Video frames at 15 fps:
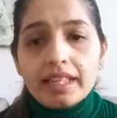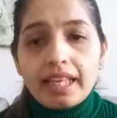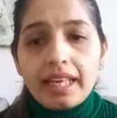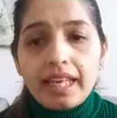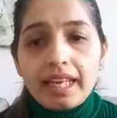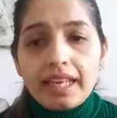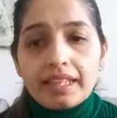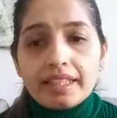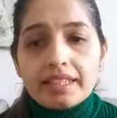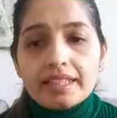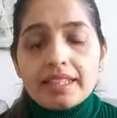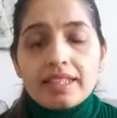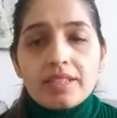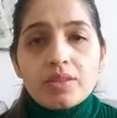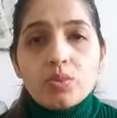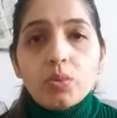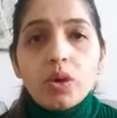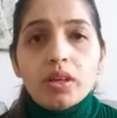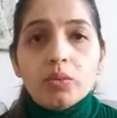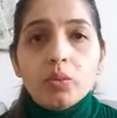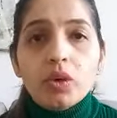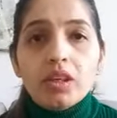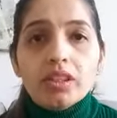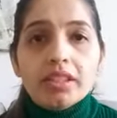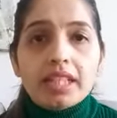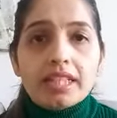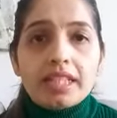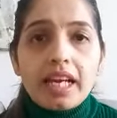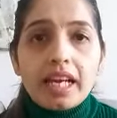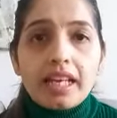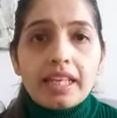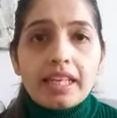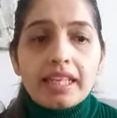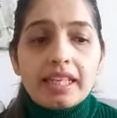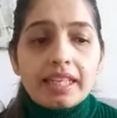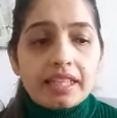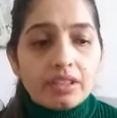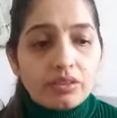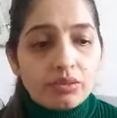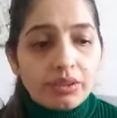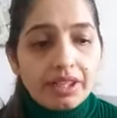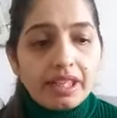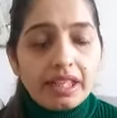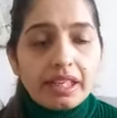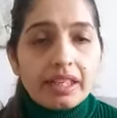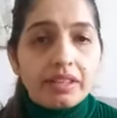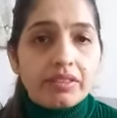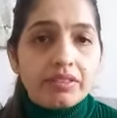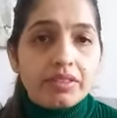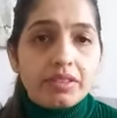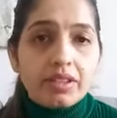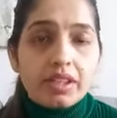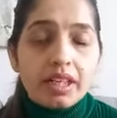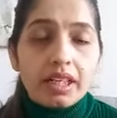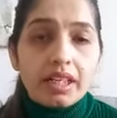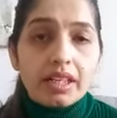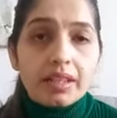and this is one work that I really love.